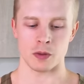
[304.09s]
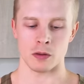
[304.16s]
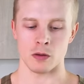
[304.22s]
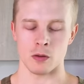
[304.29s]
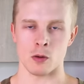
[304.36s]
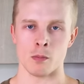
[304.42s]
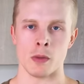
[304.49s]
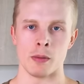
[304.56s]
you
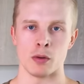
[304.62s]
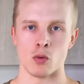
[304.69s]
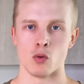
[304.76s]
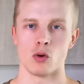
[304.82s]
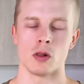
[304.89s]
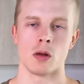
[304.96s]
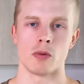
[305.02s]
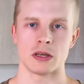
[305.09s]
know maybe
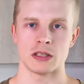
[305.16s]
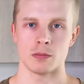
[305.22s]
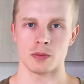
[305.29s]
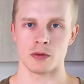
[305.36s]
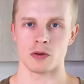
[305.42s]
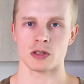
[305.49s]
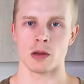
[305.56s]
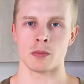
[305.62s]
google a
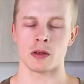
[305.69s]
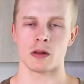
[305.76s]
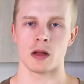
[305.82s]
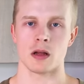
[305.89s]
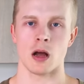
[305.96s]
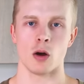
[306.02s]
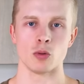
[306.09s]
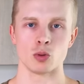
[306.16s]
recipe or something
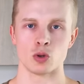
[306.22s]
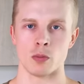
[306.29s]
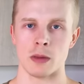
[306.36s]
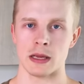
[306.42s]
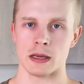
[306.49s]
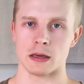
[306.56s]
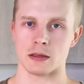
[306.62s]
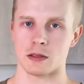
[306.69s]
like how to
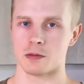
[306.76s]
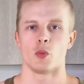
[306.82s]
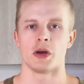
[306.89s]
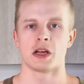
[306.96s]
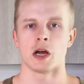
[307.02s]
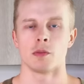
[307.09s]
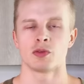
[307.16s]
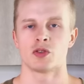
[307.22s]
make it when
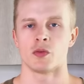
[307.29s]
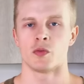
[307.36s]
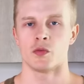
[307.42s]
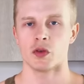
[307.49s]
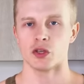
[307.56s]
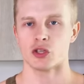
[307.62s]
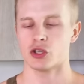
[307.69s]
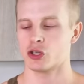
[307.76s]
it comes to
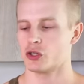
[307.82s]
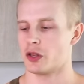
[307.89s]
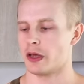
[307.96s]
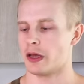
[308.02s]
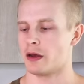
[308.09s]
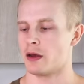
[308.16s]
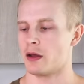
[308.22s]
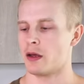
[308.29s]
fish
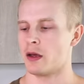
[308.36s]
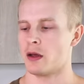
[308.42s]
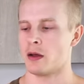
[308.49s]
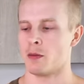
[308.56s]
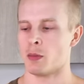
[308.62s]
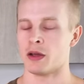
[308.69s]
then uh,